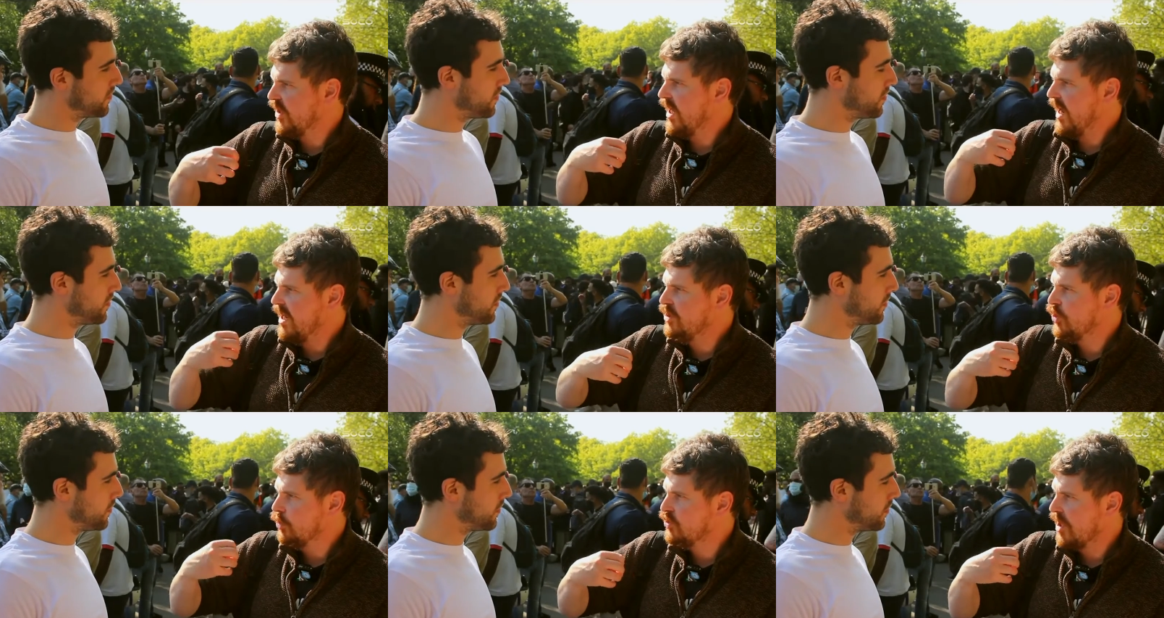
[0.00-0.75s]
Speaker 1: the
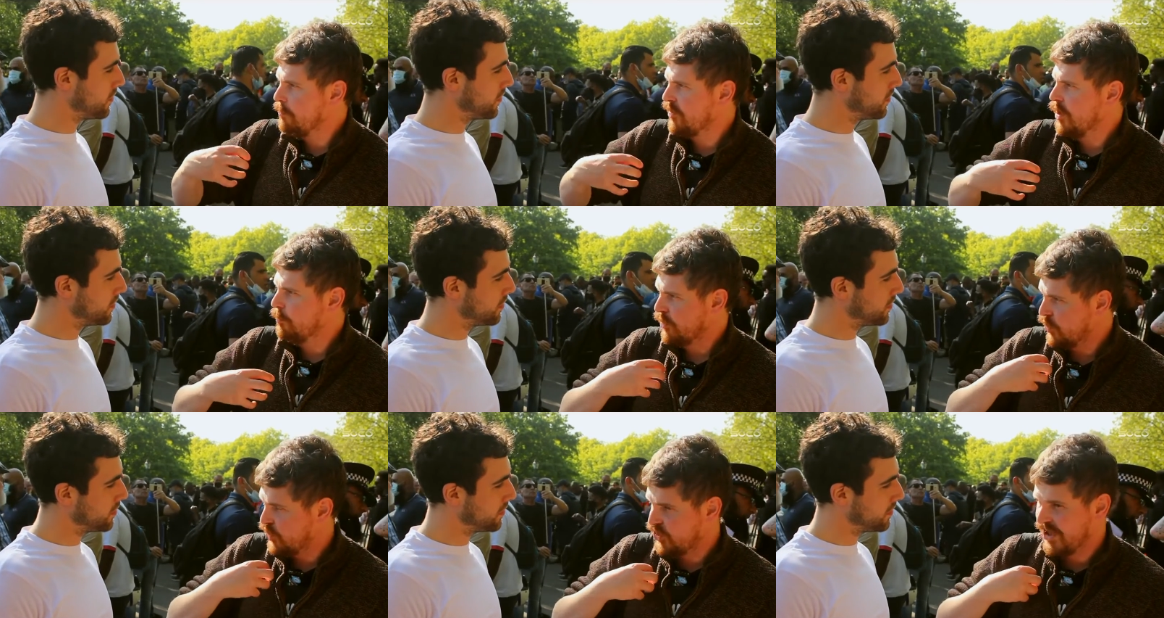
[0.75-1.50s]
angel Jibril
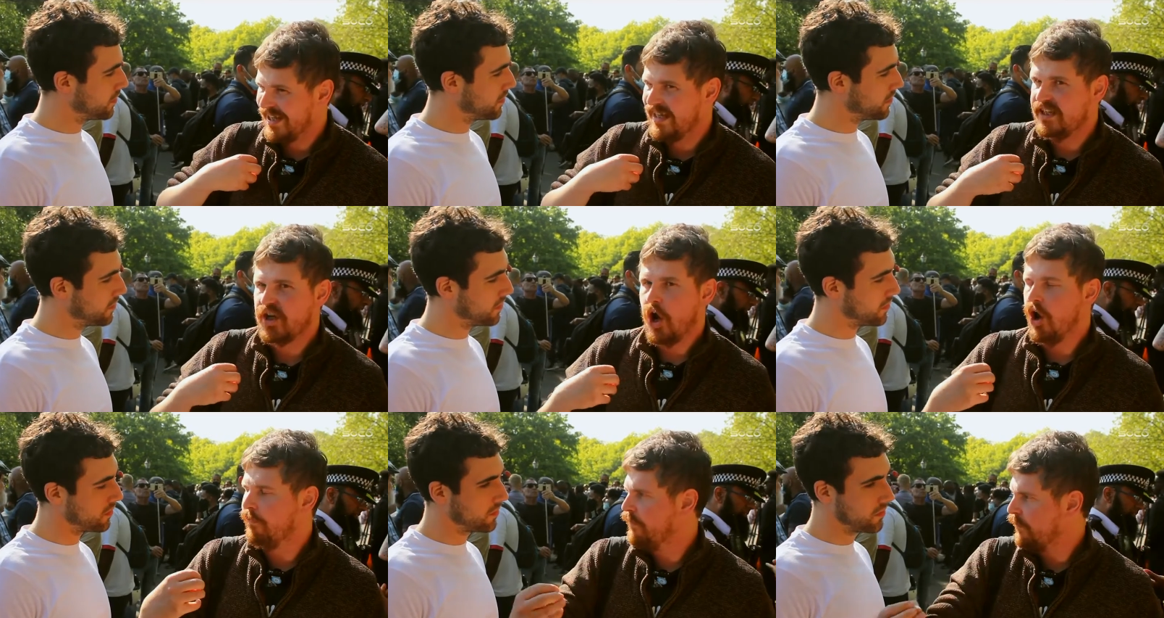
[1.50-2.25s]
proceed
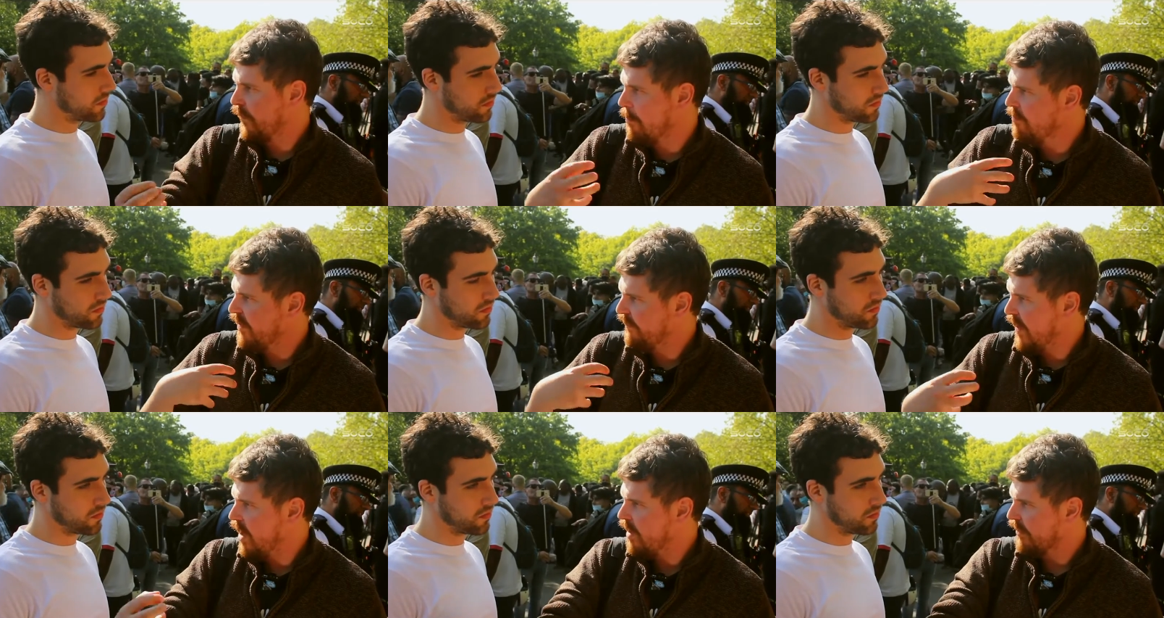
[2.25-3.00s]
of from the
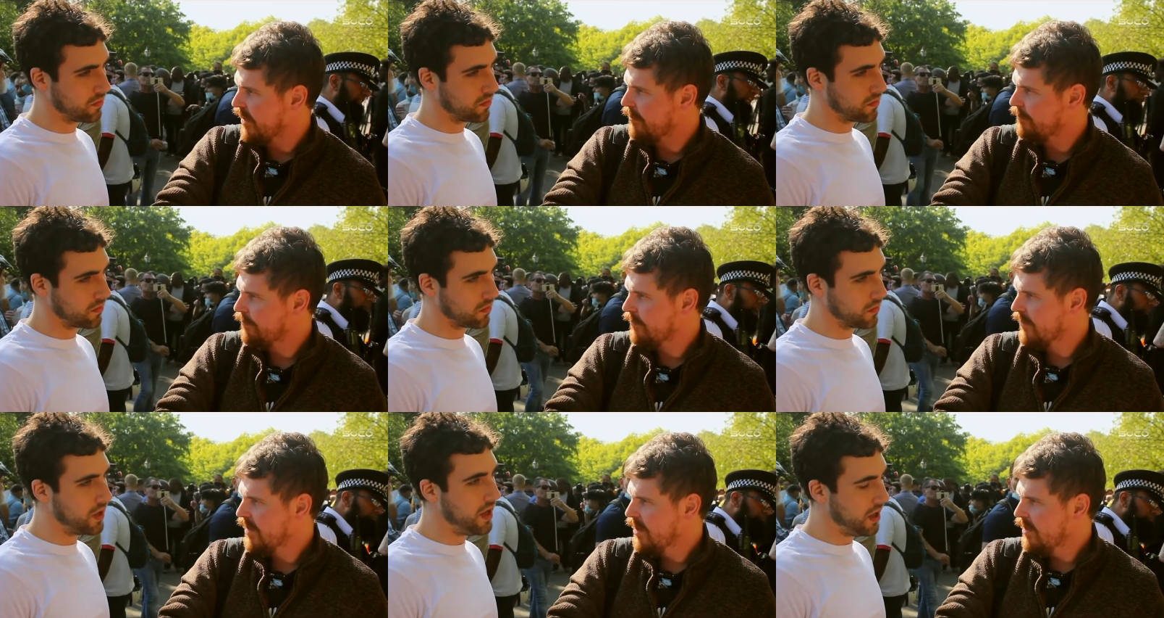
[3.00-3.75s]
Father?
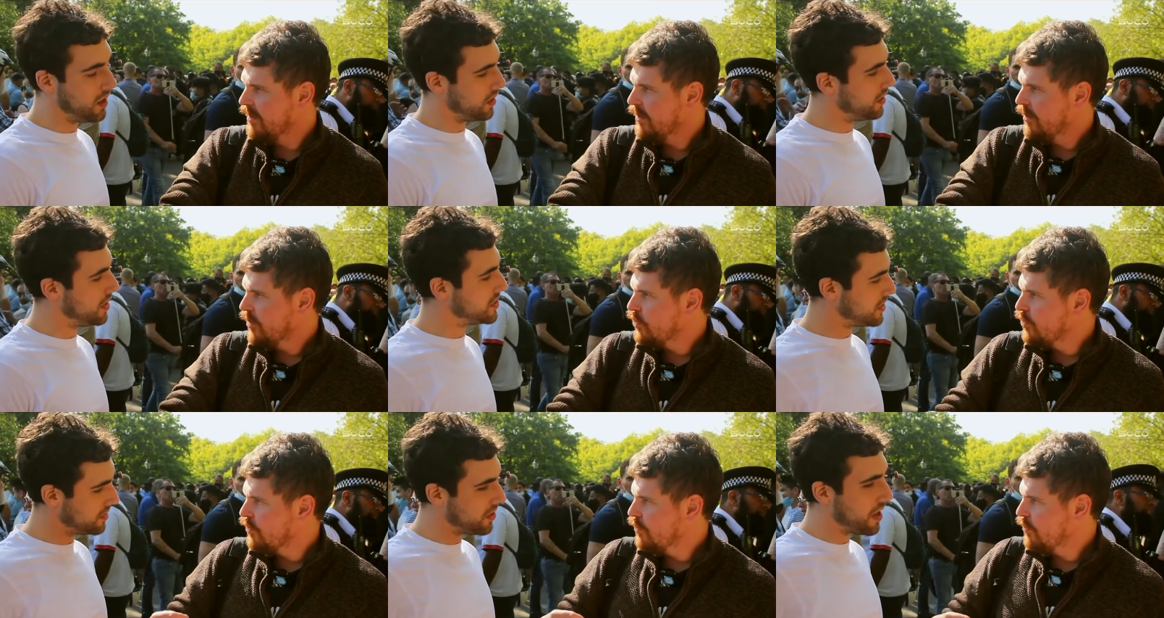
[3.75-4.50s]
Speaker 2: Yes,
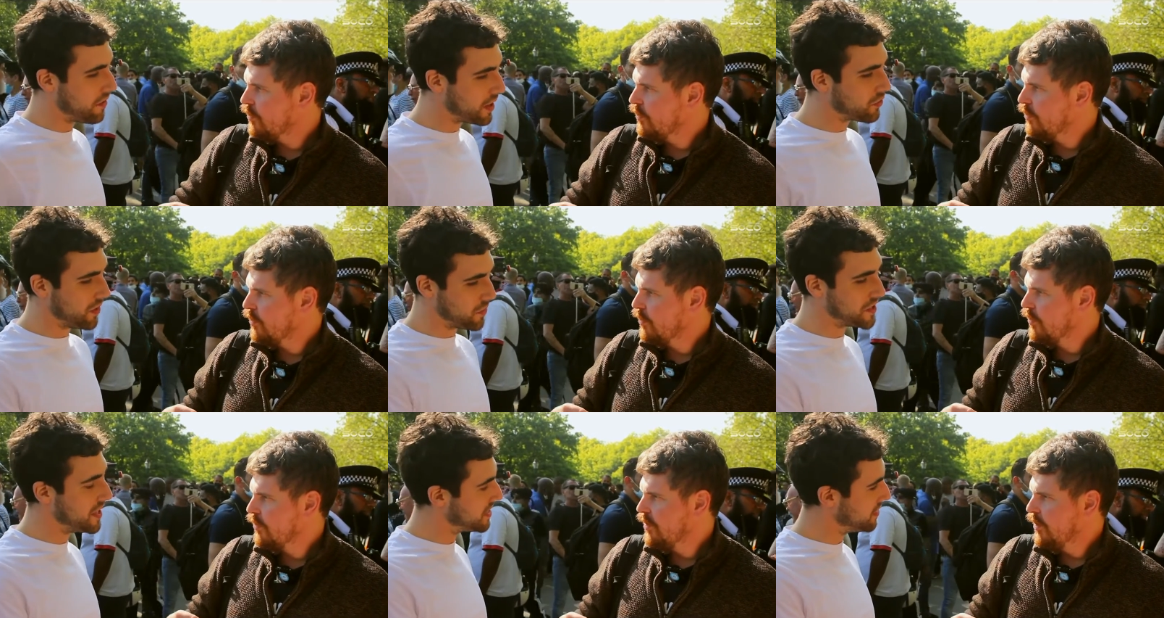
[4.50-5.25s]
he's a direct
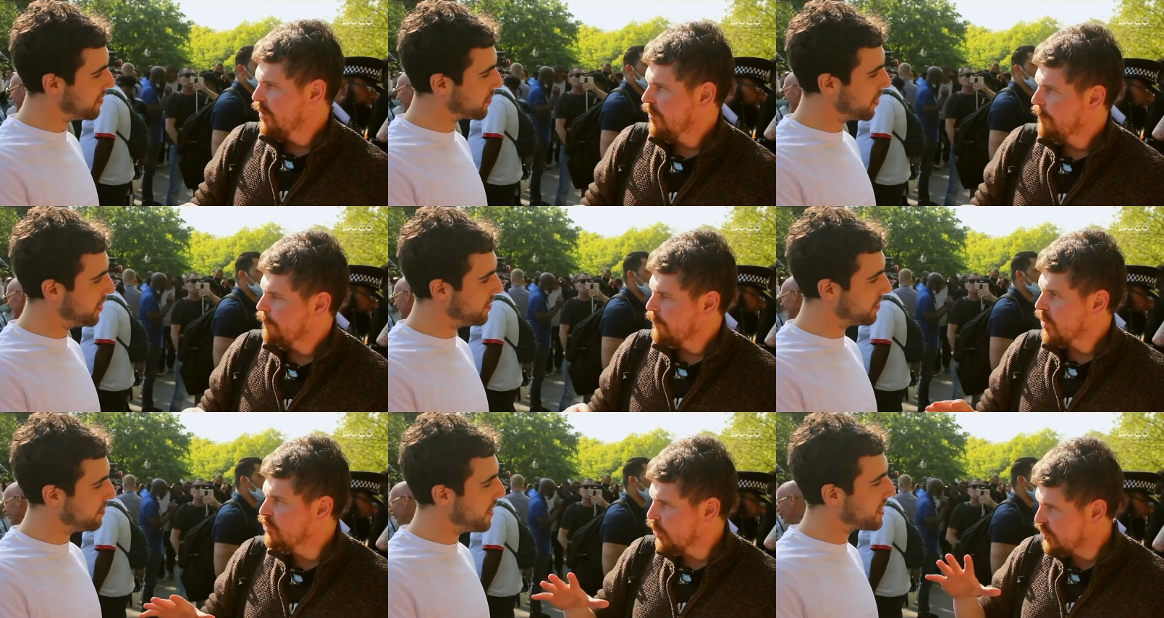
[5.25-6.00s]
representative of
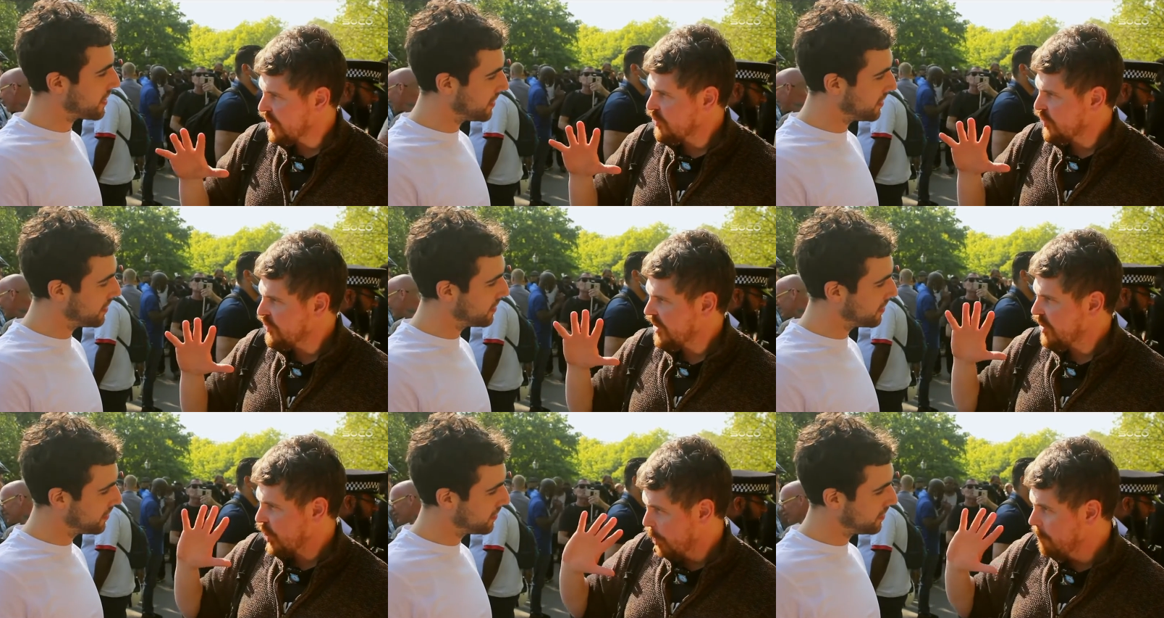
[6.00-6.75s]
God.
Speaker 1: Does it? Does
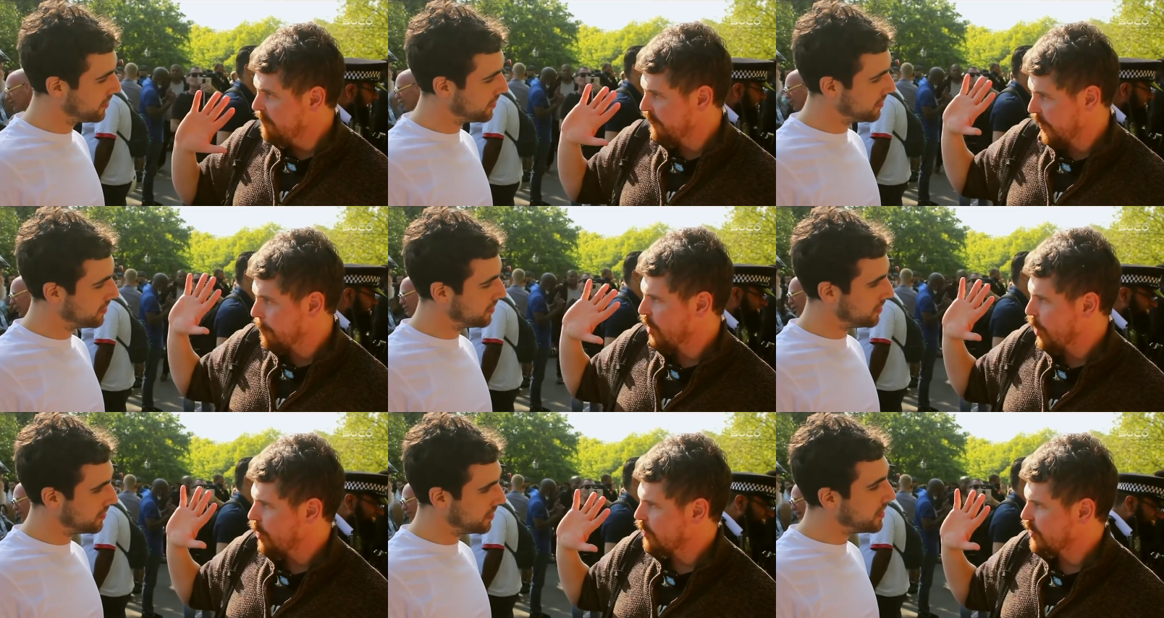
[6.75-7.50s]
he come from
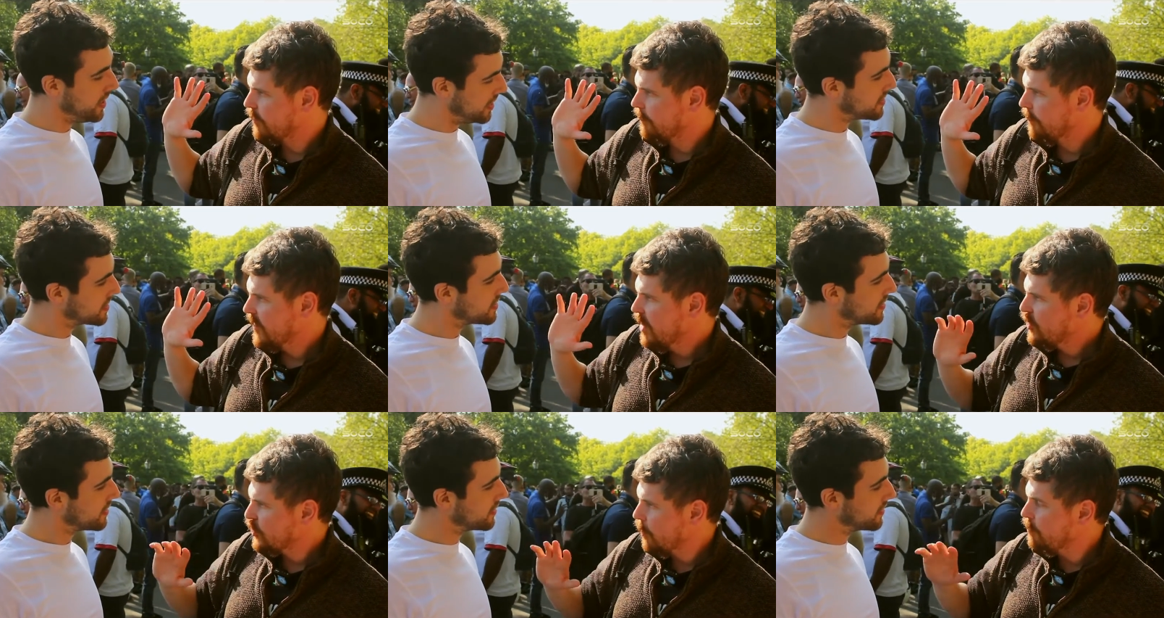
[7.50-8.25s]
God?
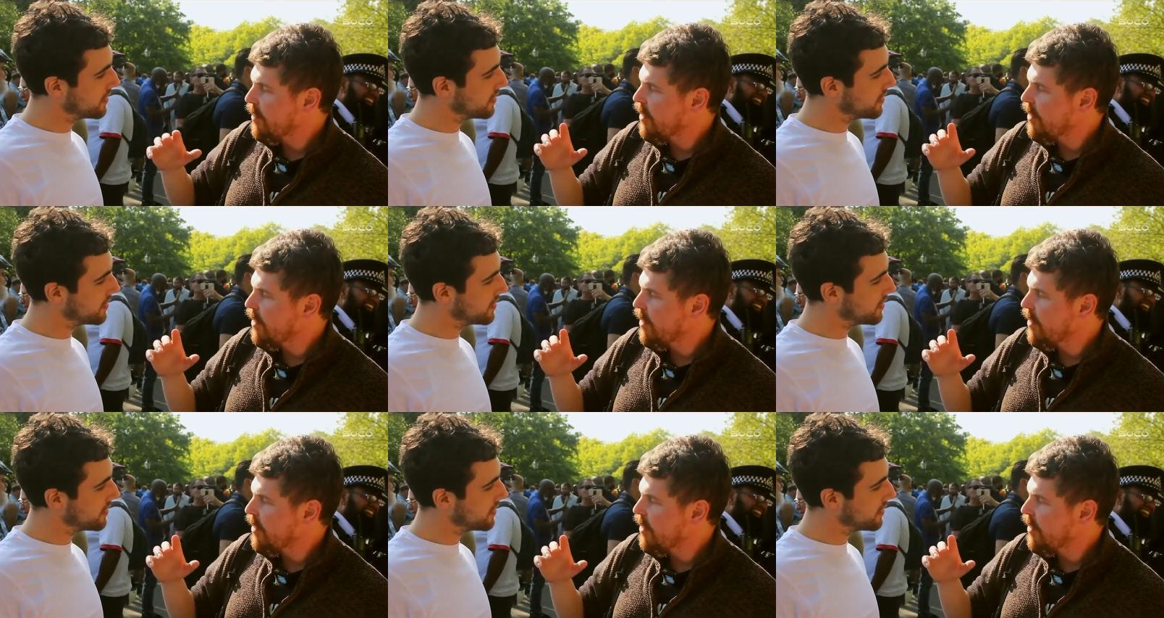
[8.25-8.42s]
Yes. So